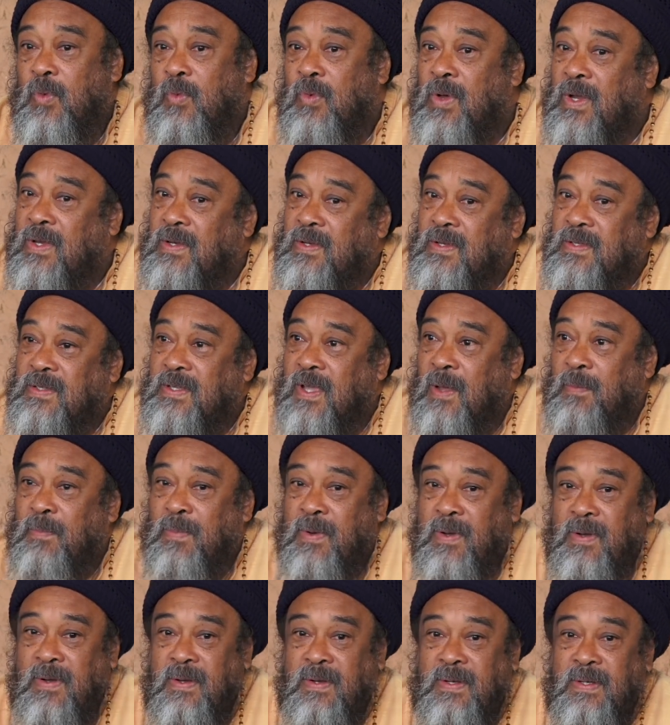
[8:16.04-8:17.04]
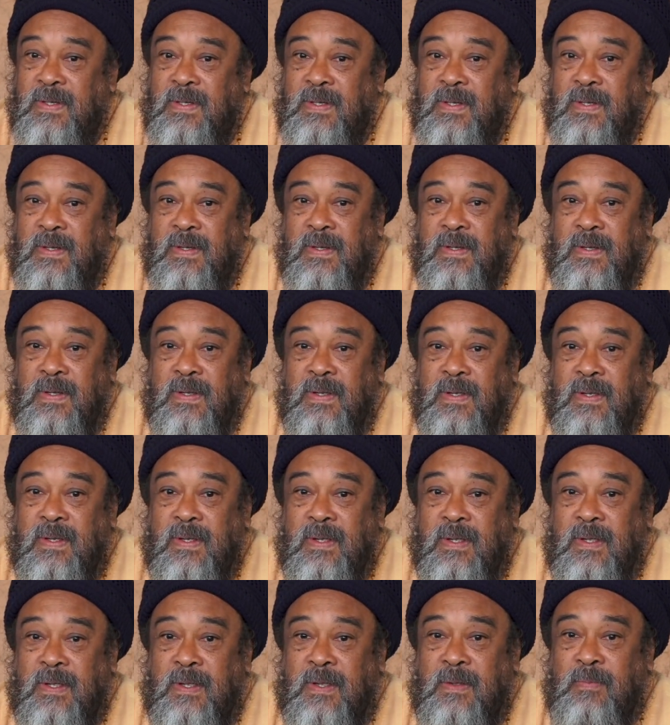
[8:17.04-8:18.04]
What has happened?
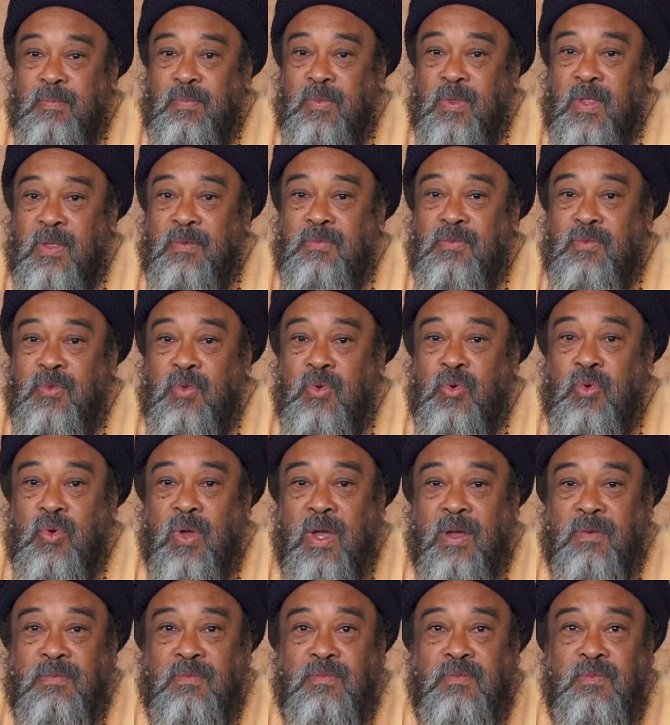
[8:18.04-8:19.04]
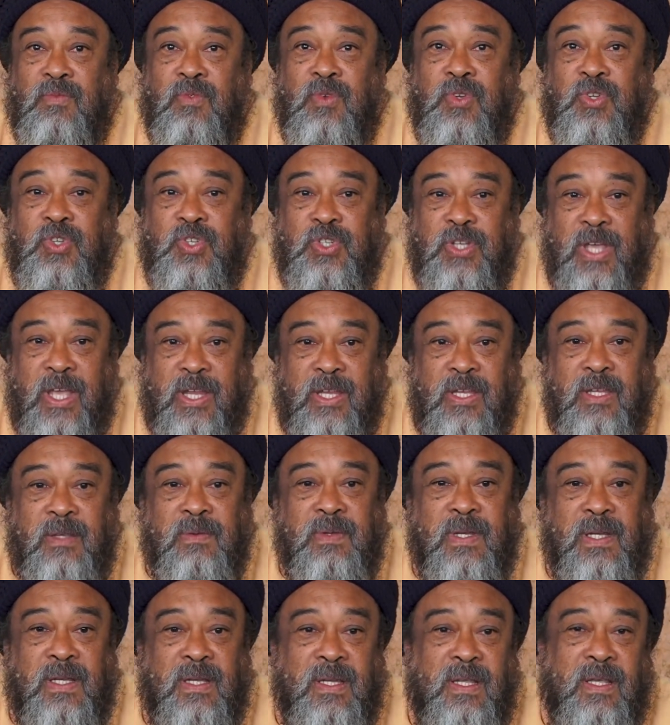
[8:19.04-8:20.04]
If you have
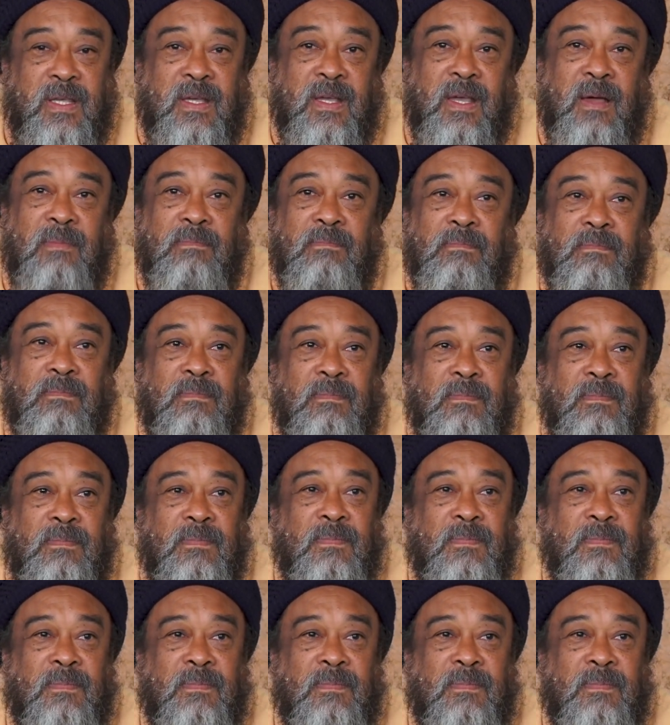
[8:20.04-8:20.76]
genuinely come